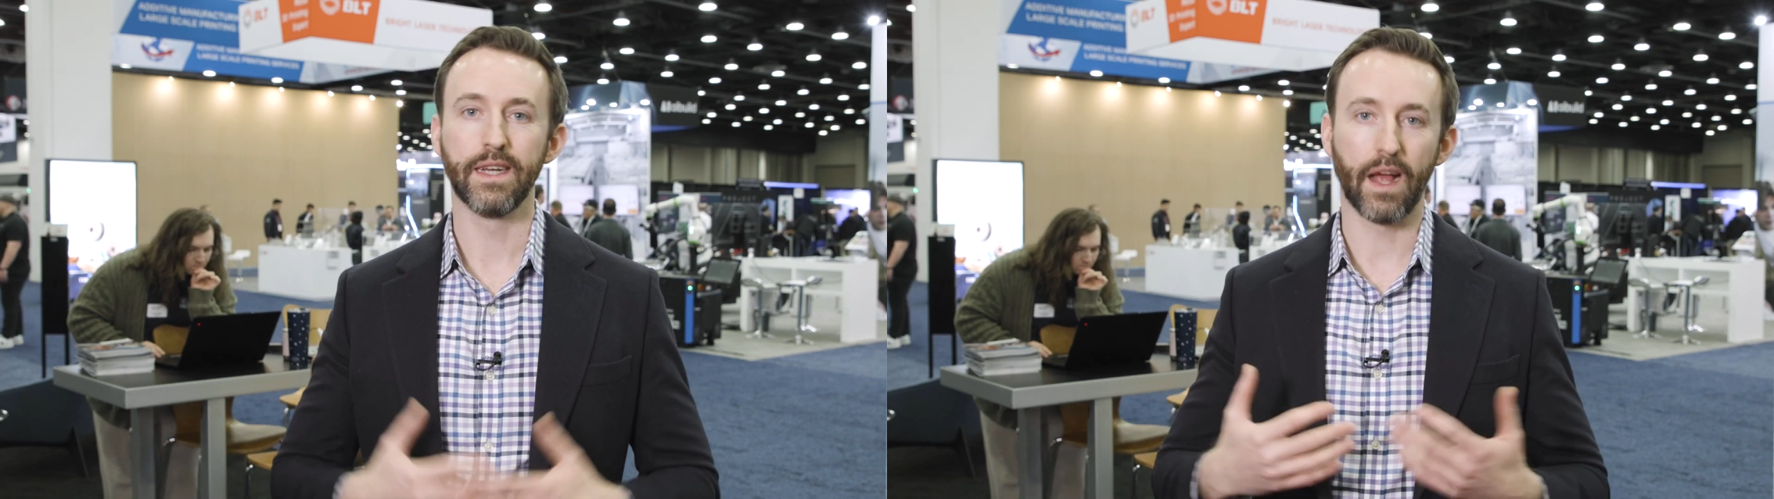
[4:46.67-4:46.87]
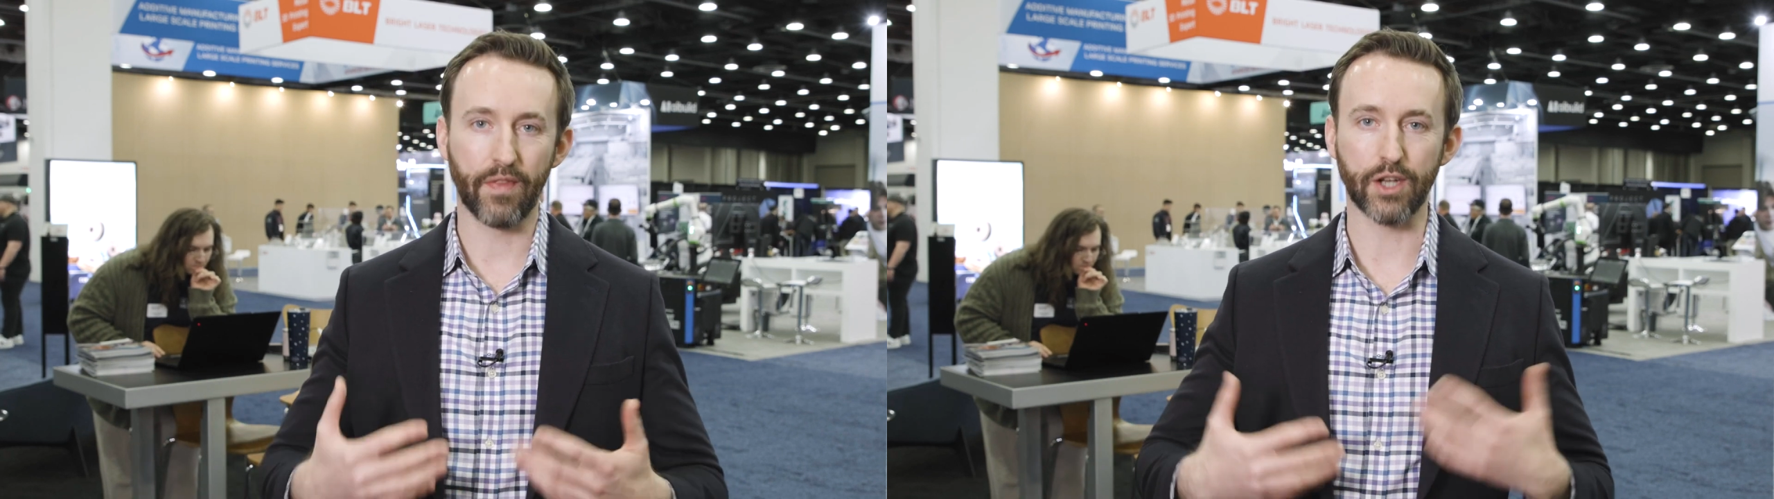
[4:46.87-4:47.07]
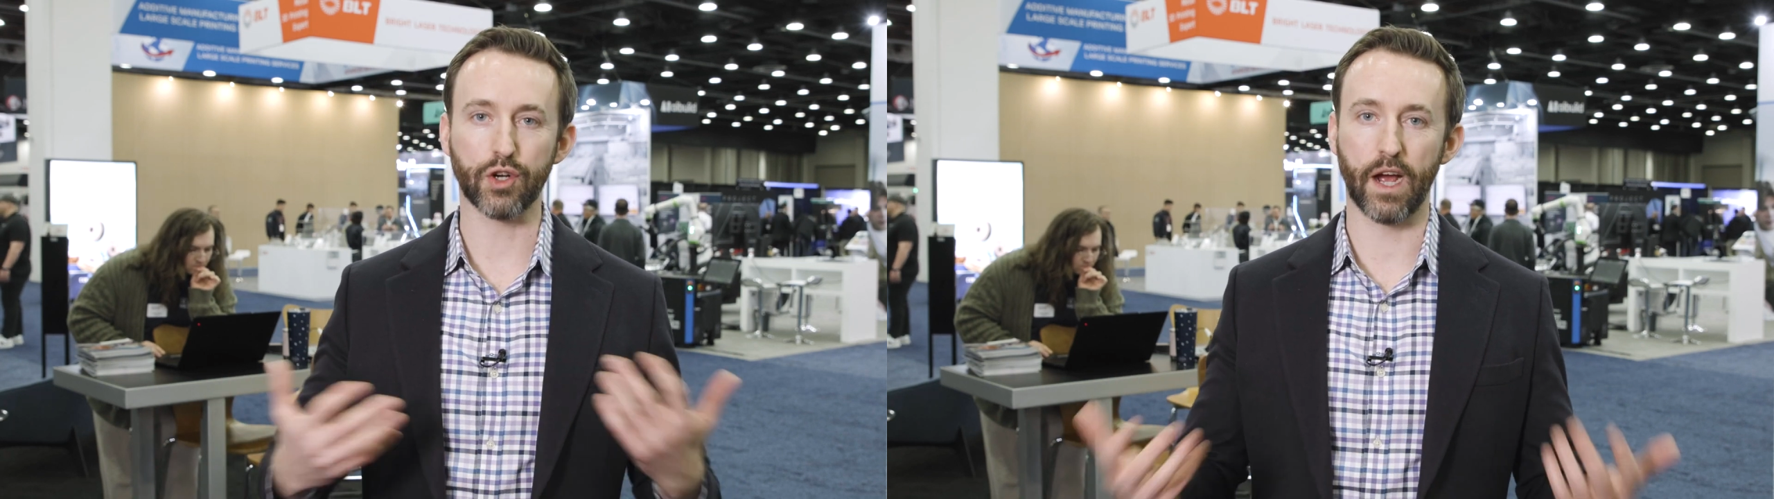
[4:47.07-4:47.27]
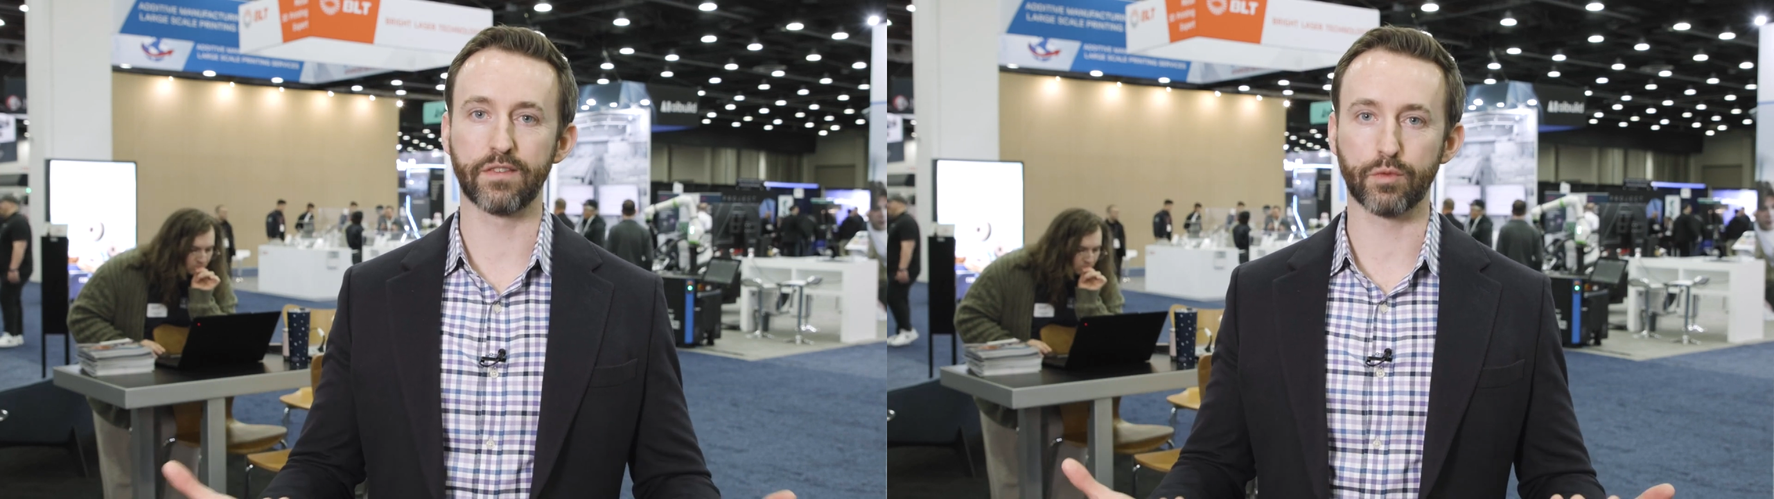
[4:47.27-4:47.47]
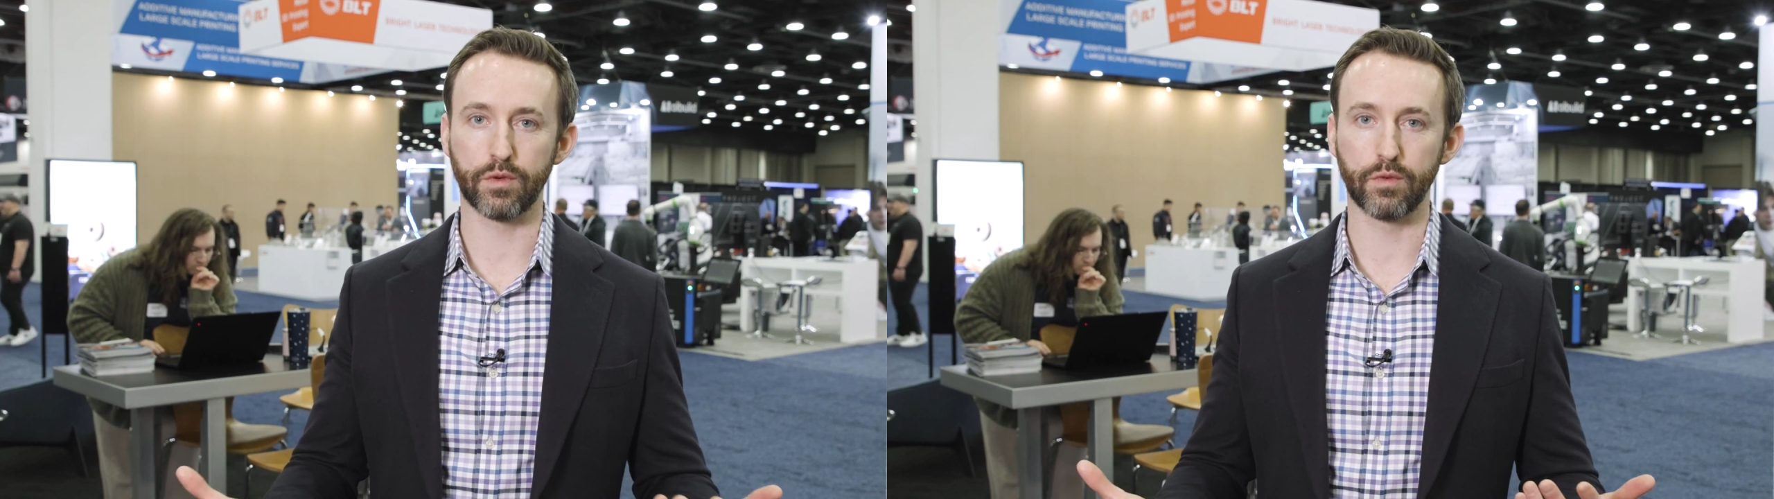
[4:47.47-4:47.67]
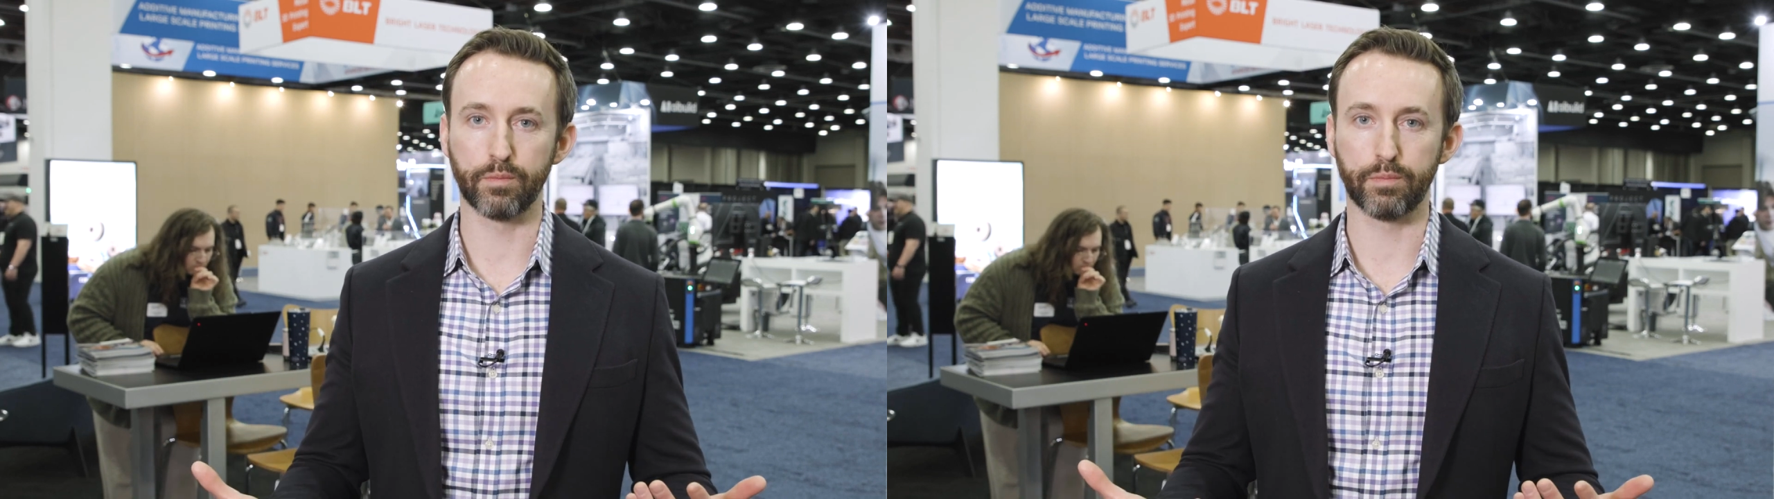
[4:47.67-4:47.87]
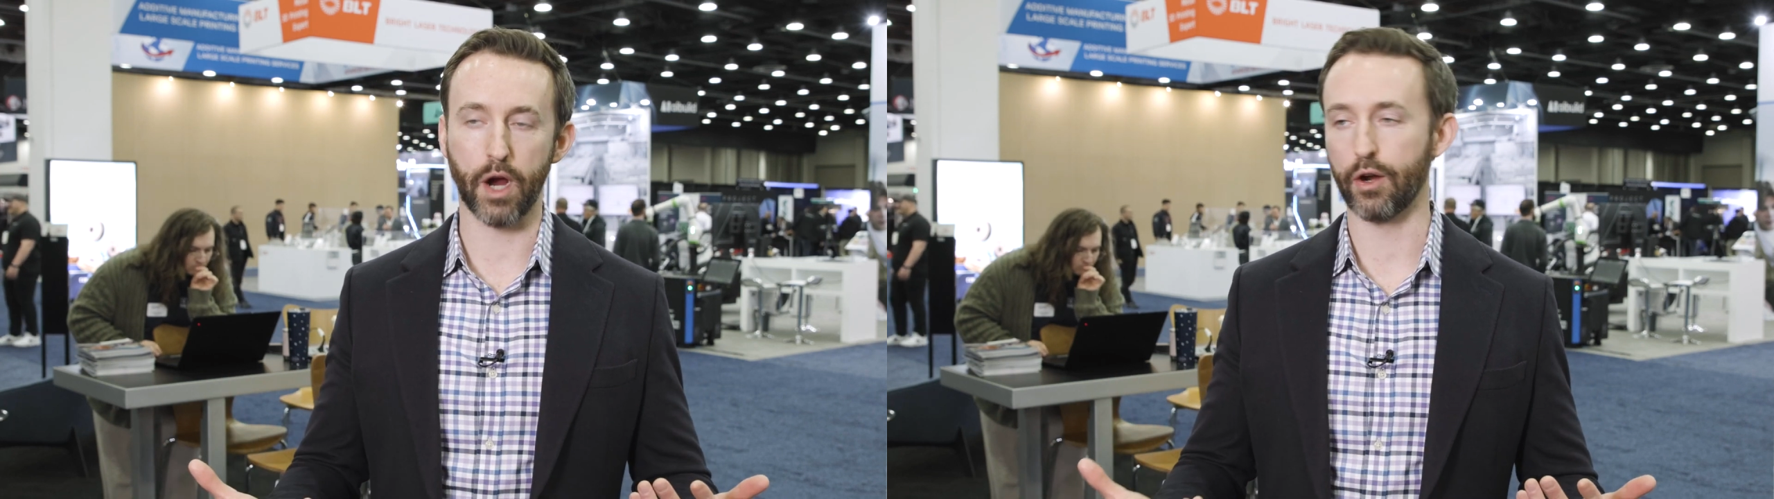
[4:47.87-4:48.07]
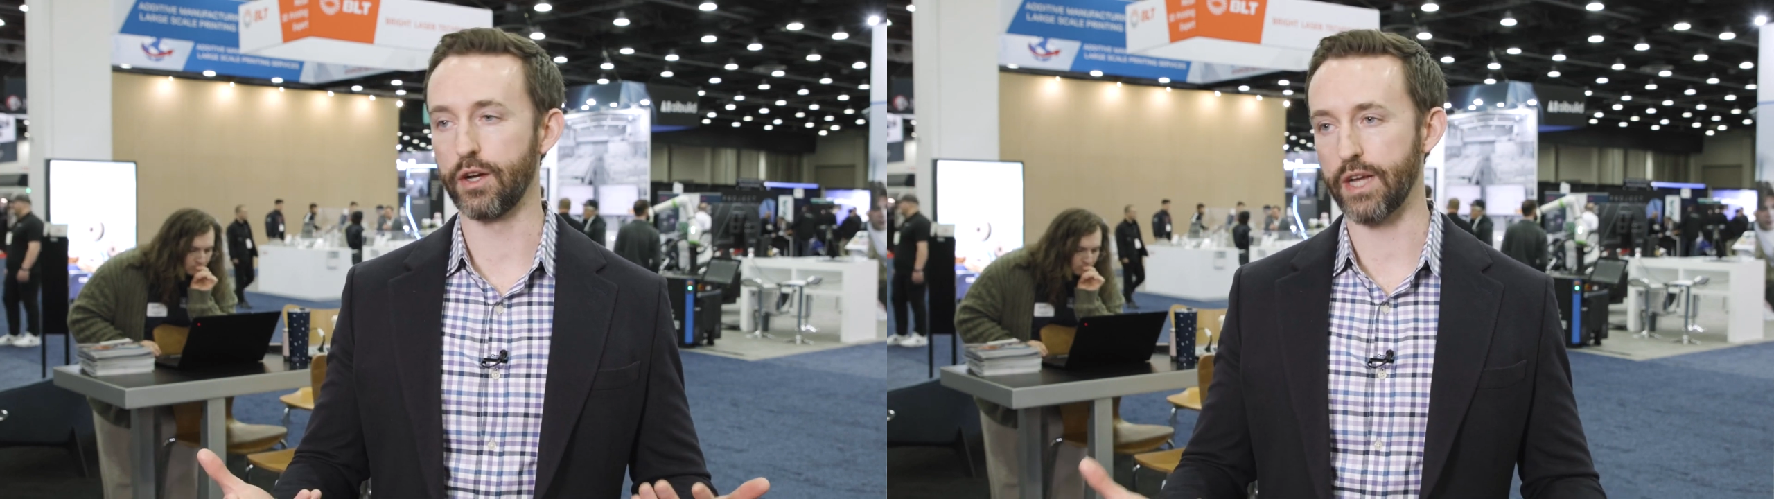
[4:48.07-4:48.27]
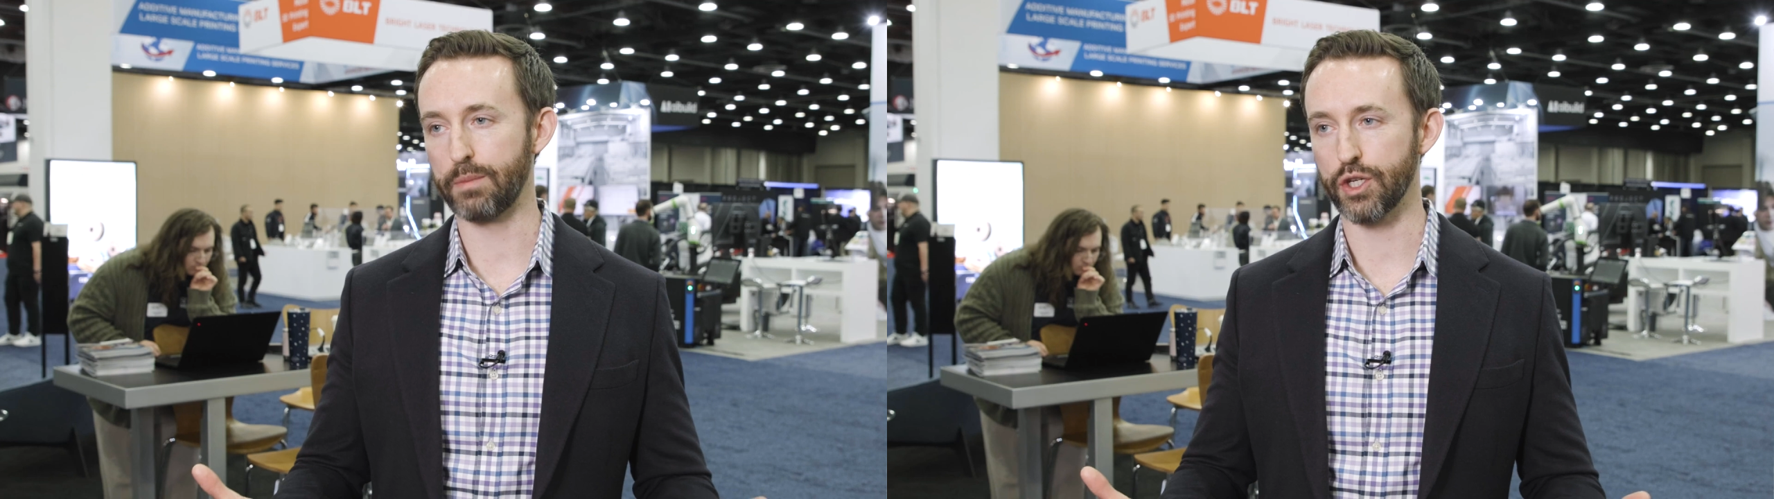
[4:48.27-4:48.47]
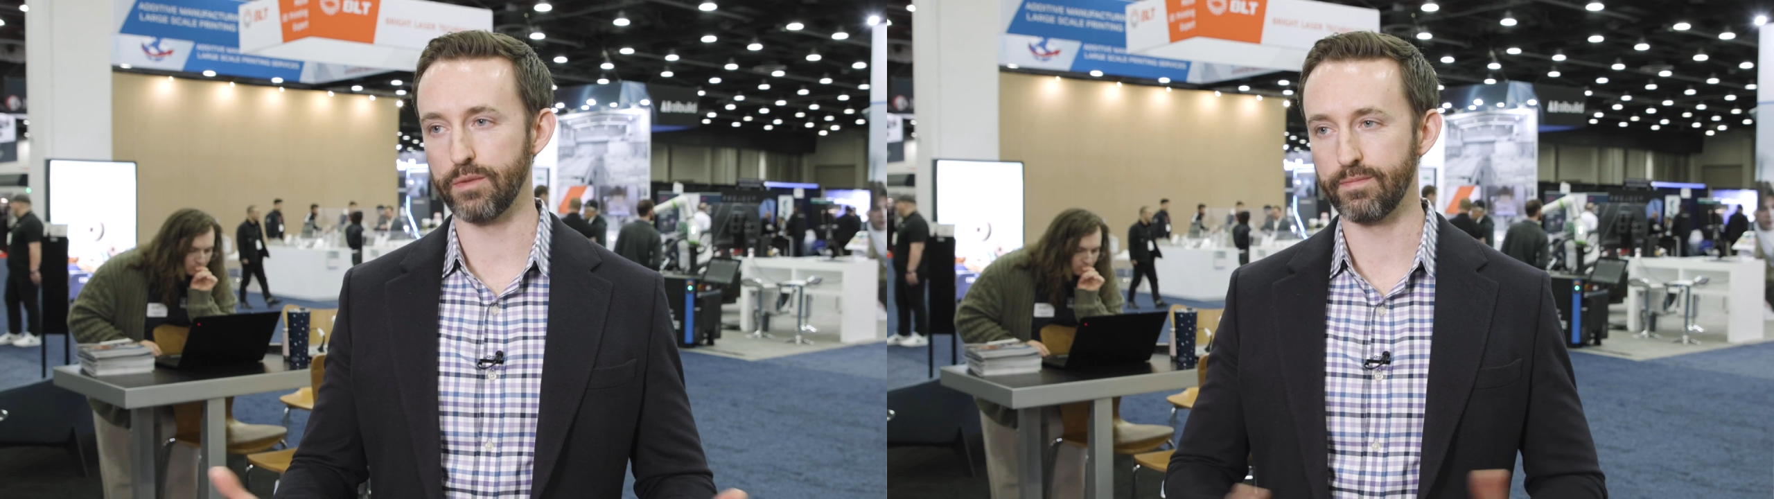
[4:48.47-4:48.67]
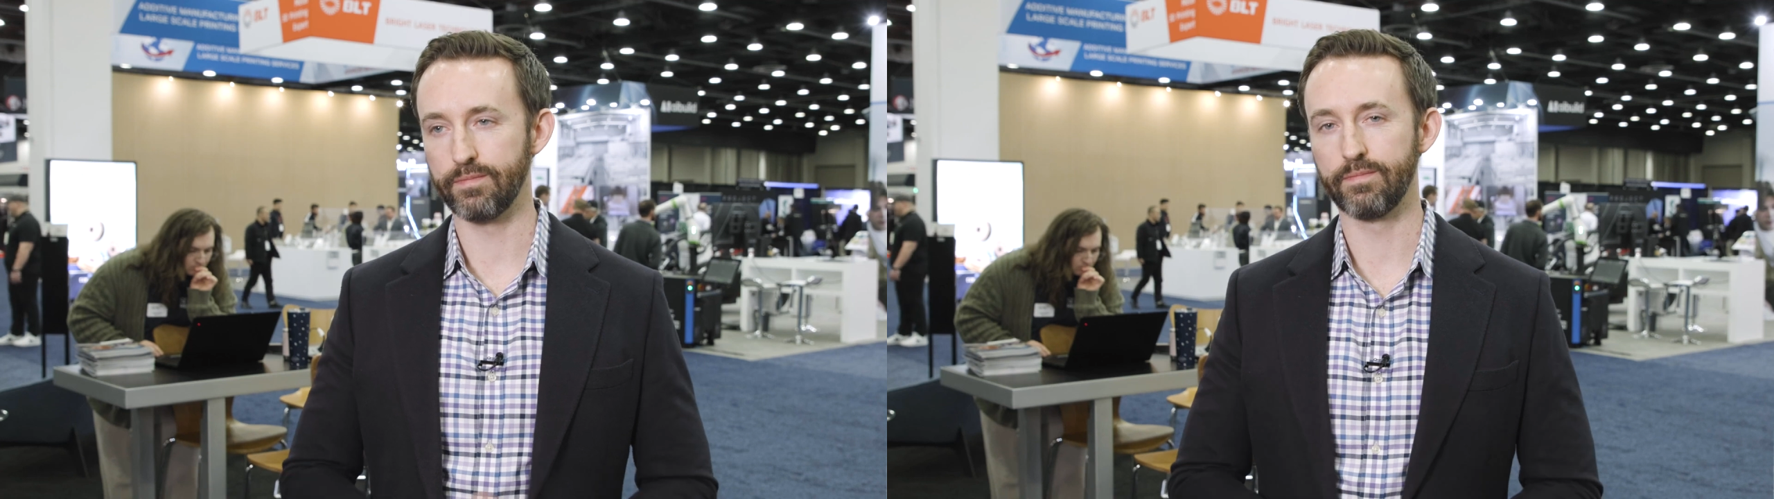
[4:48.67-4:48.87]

and that drives broader adoption.